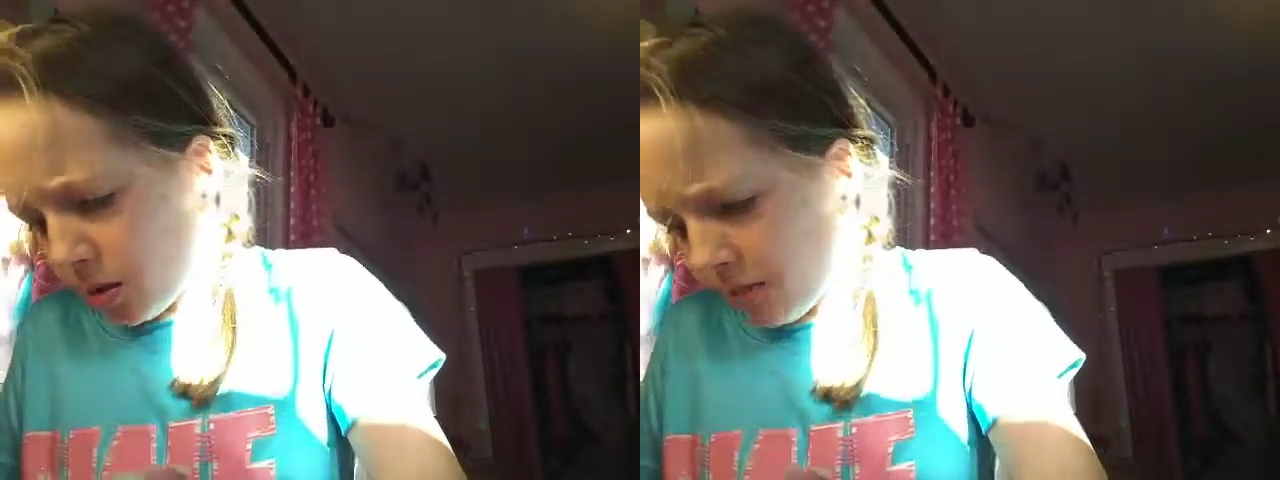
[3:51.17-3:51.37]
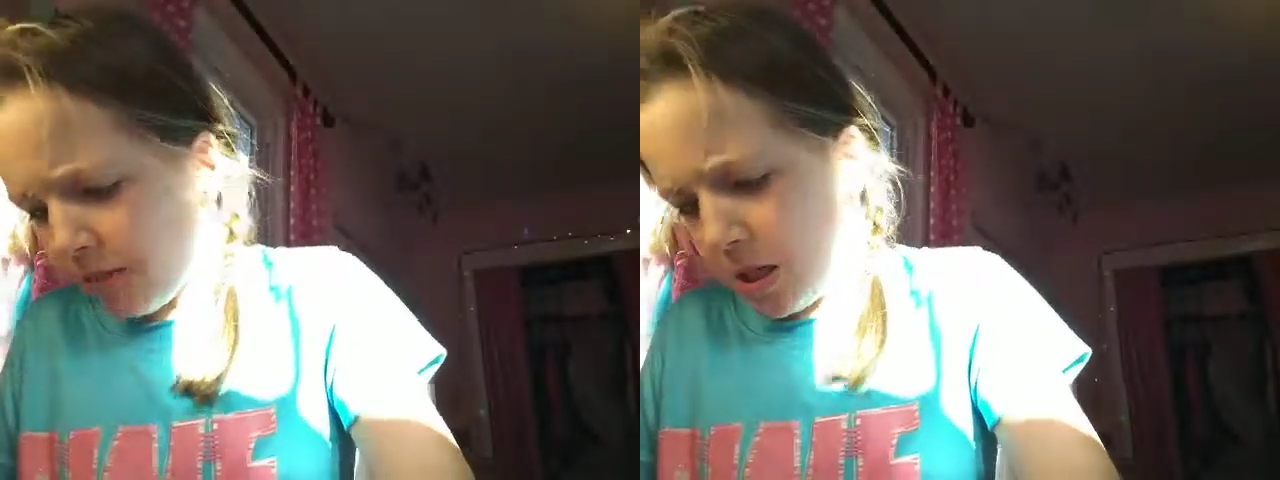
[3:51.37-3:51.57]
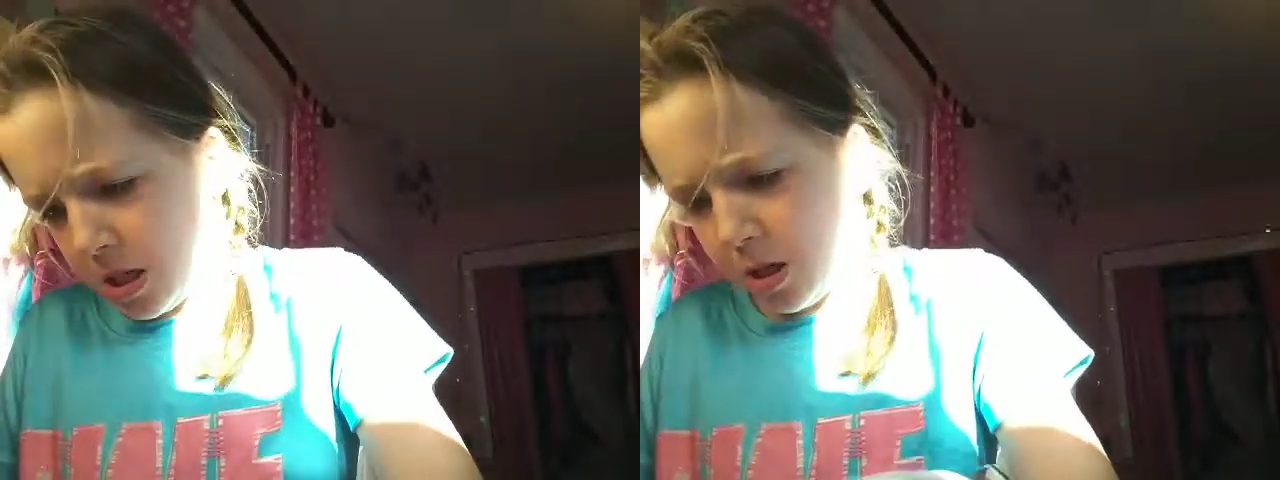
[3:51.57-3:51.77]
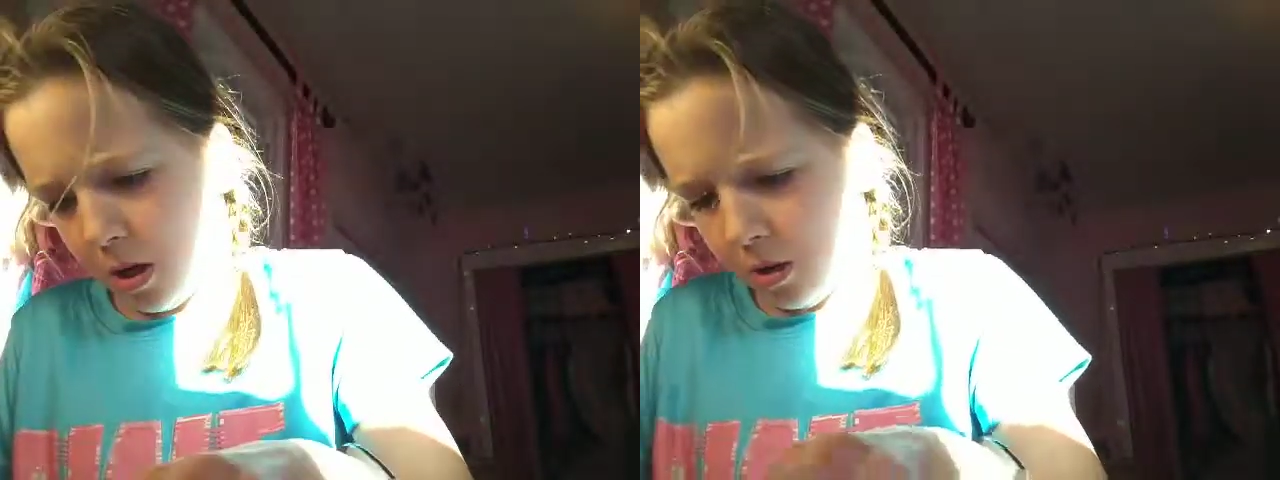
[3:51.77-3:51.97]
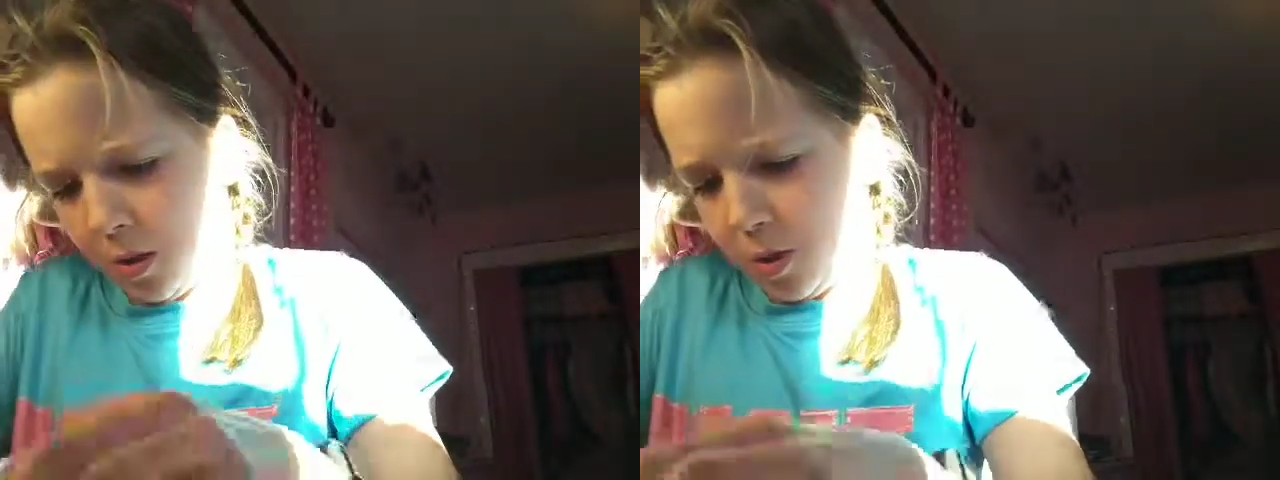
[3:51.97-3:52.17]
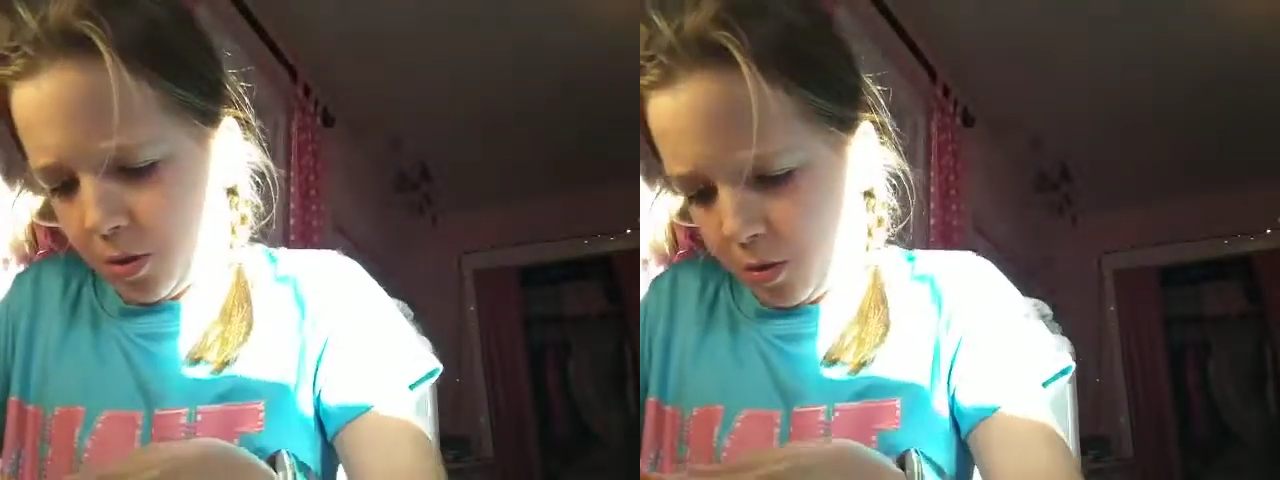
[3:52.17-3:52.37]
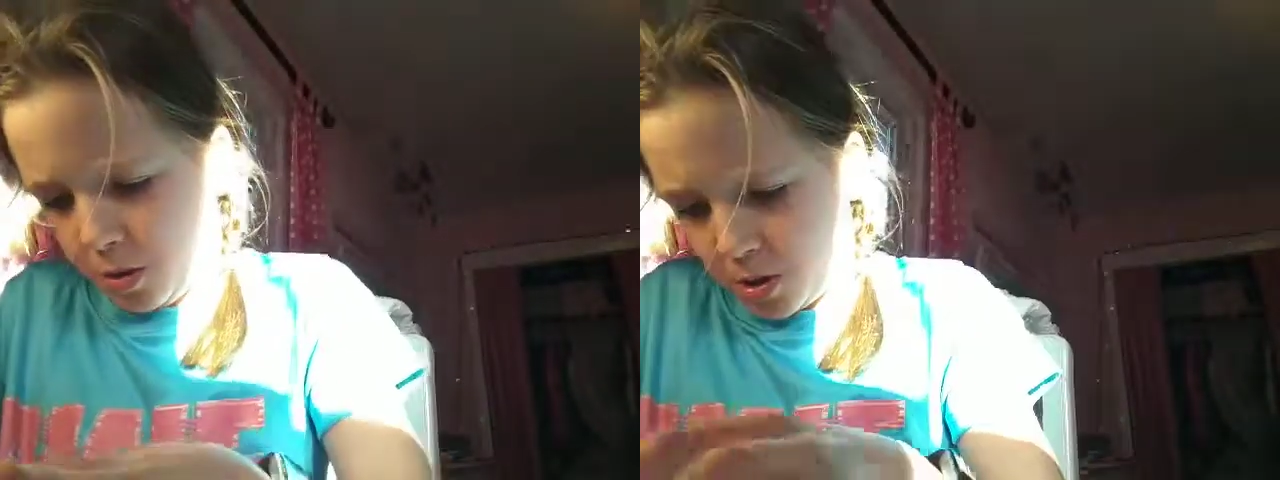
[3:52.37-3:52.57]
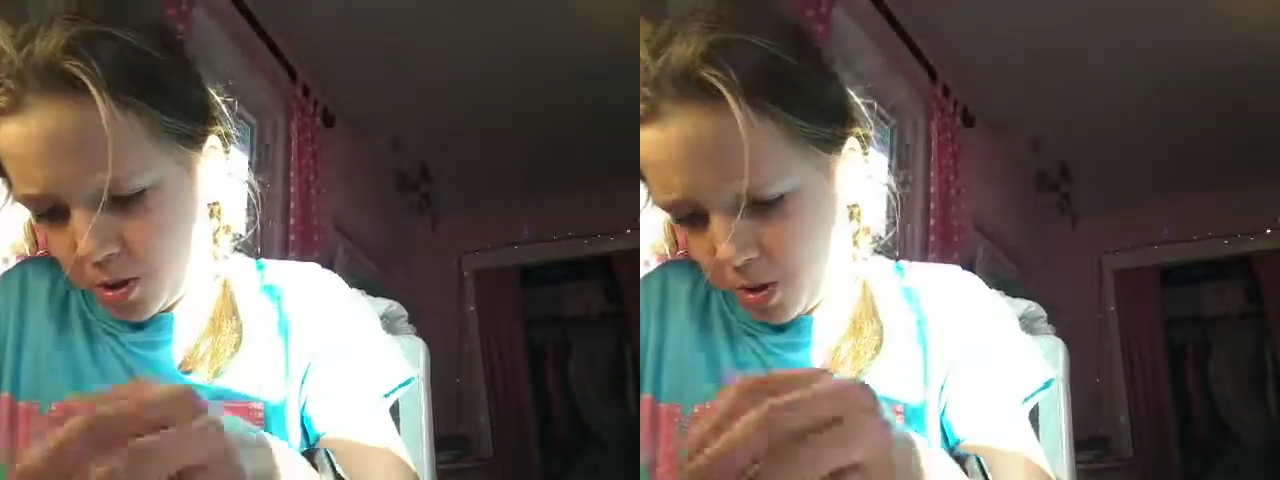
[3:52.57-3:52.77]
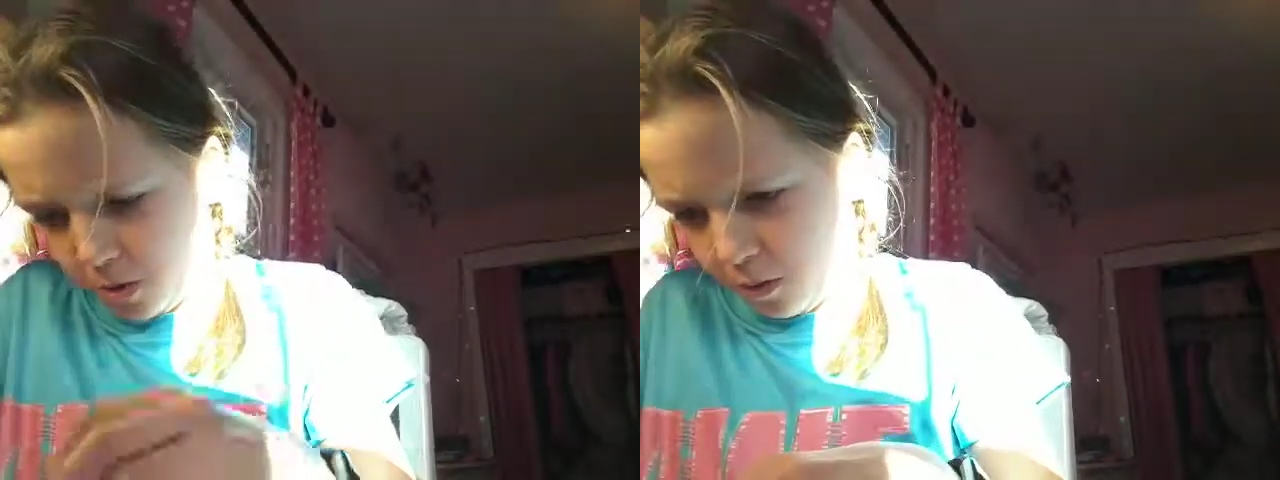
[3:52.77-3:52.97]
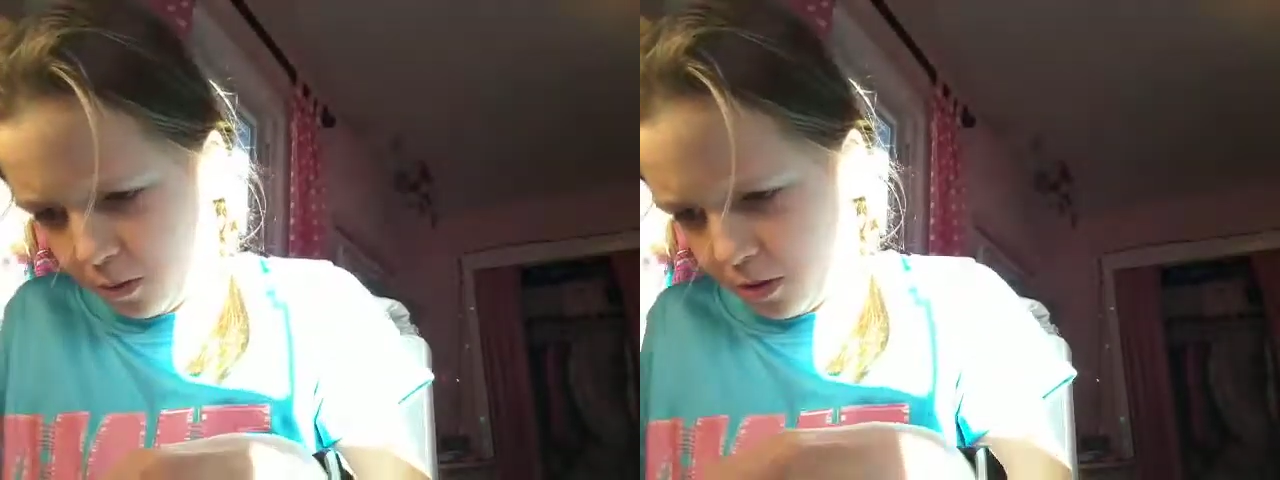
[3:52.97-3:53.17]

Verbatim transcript: are from the dollar store, too.